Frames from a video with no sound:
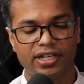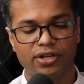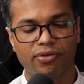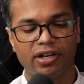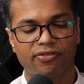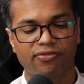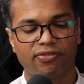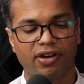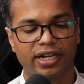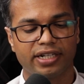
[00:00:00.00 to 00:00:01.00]
you will
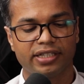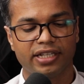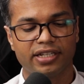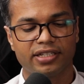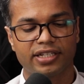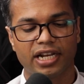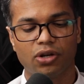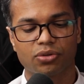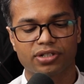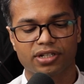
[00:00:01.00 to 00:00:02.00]
find these
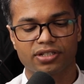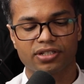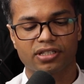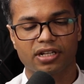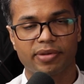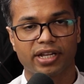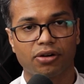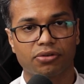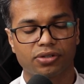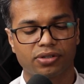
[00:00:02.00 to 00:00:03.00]
yellow structures coming
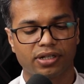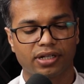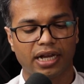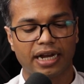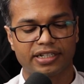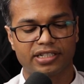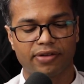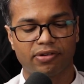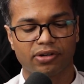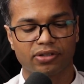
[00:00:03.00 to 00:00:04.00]
out at each
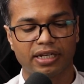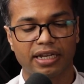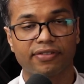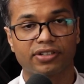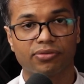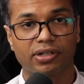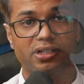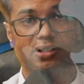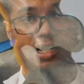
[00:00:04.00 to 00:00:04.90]
level, one on the left and one on the